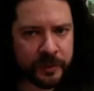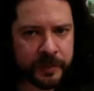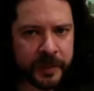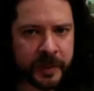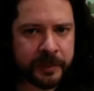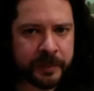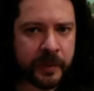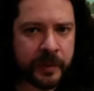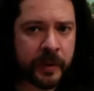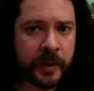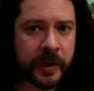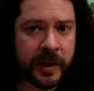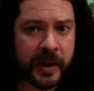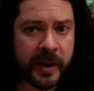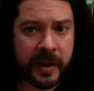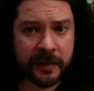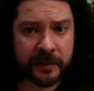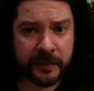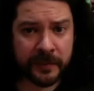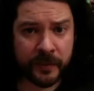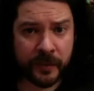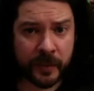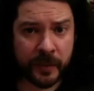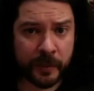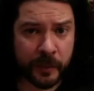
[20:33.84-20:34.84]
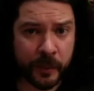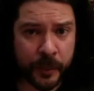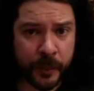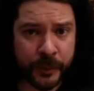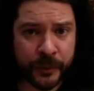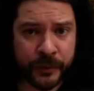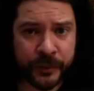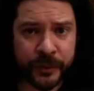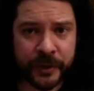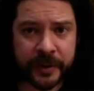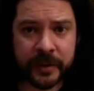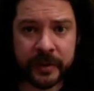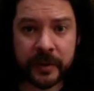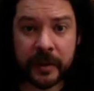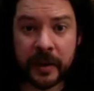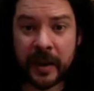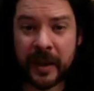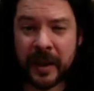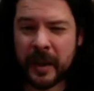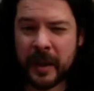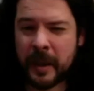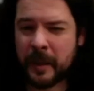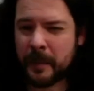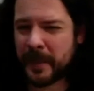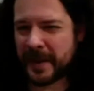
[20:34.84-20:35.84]
people and ask for a portrait.
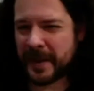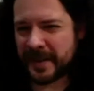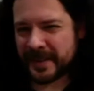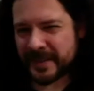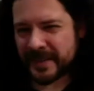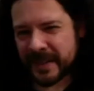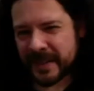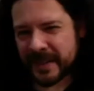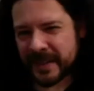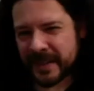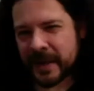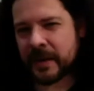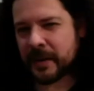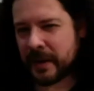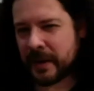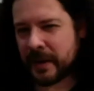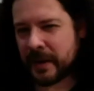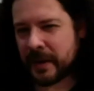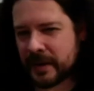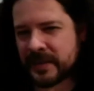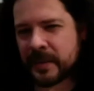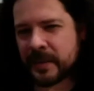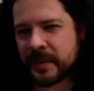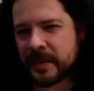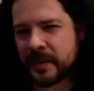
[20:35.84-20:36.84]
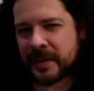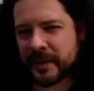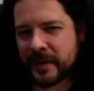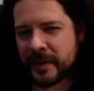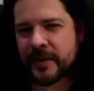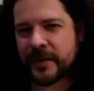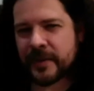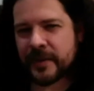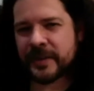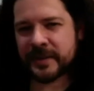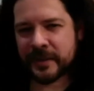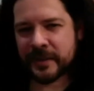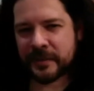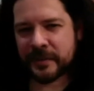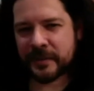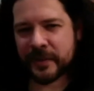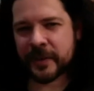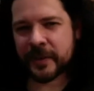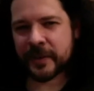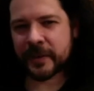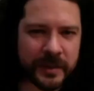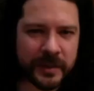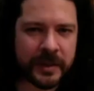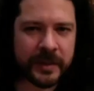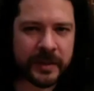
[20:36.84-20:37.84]
But in, in a cemetery, it's
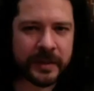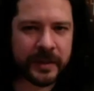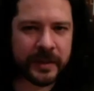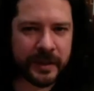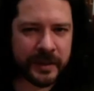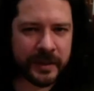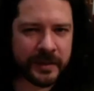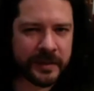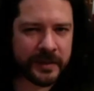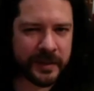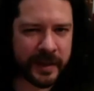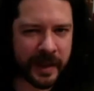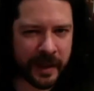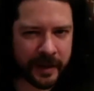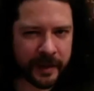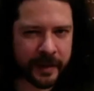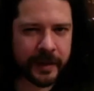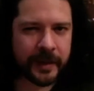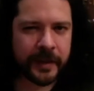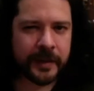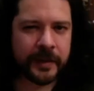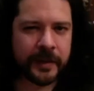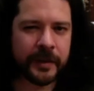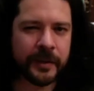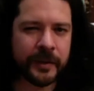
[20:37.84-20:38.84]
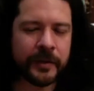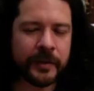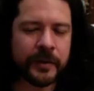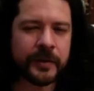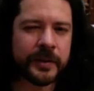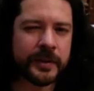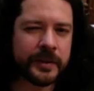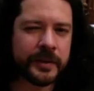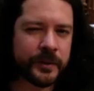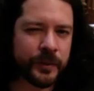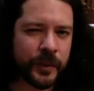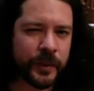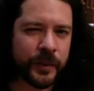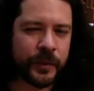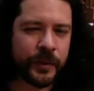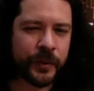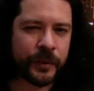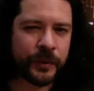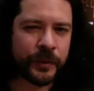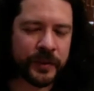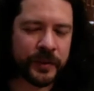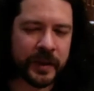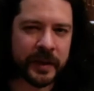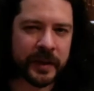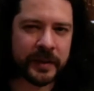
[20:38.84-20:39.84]
different. It, it's delicate, you know, it's one of
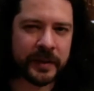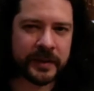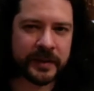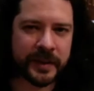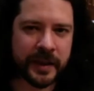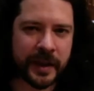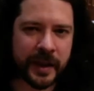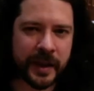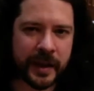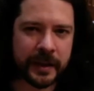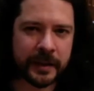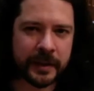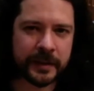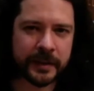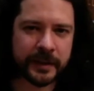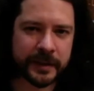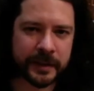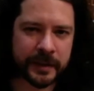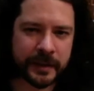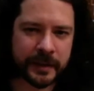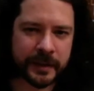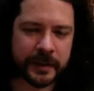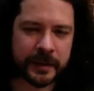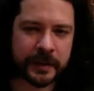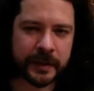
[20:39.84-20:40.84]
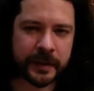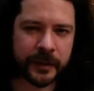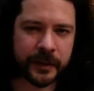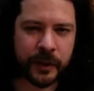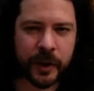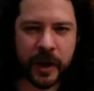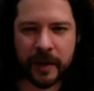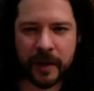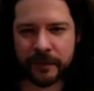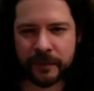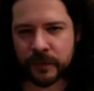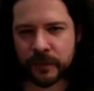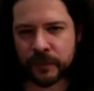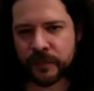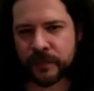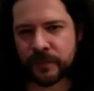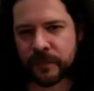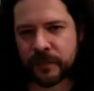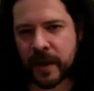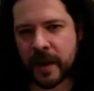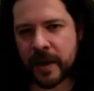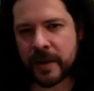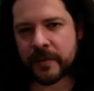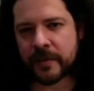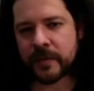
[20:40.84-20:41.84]
those things that you have to
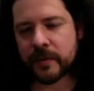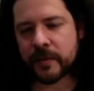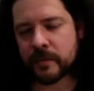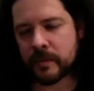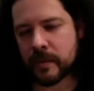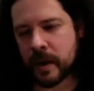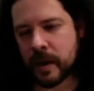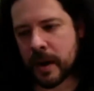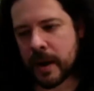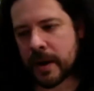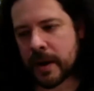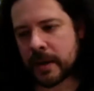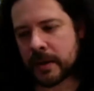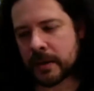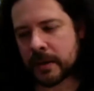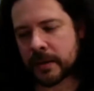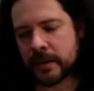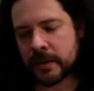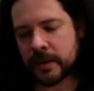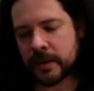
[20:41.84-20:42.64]
find the right